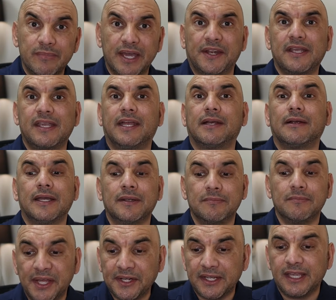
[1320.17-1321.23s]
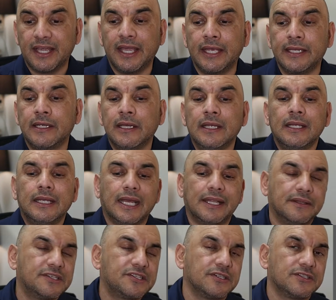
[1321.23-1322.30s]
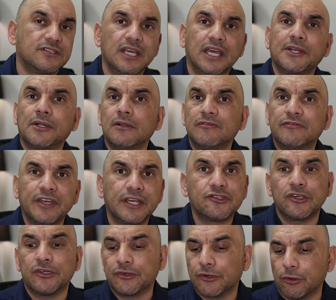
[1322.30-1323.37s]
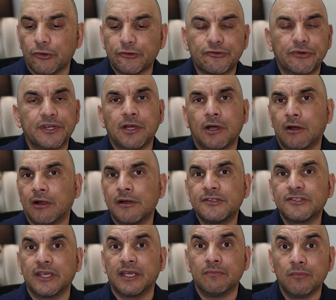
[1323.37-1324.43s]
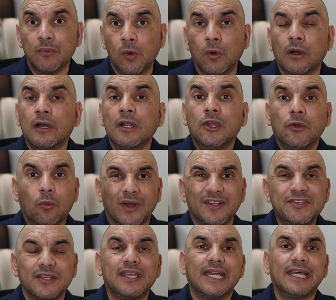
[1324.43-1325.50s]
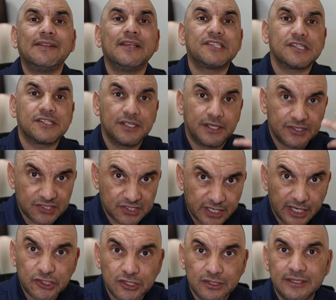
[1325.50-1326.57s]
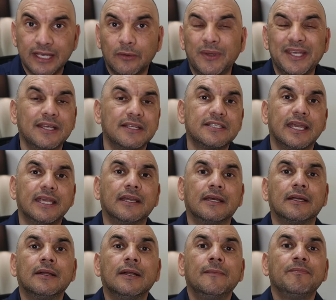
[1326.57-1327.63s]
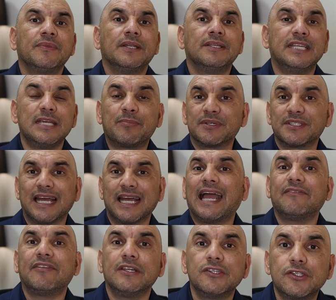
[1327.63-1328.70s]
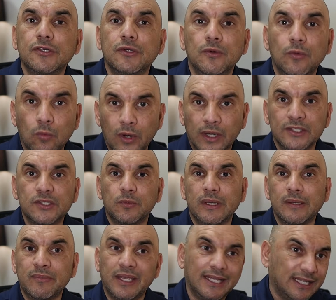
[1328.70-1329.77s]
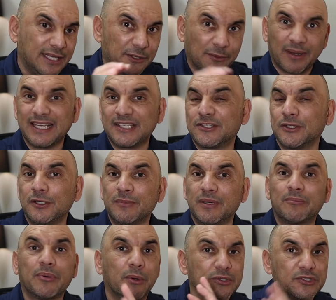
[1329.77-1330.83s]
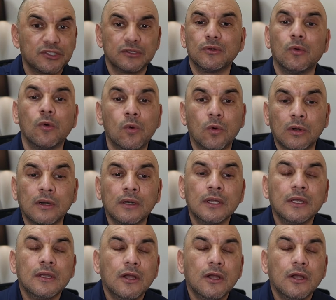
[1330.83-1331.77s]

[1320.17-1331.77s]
Medicare and Medicaid. And this is dental, vision, grocery cards, and more. Once again, this is a discussion that we can take a deeper dive into once we meet either by Zoom, in person, or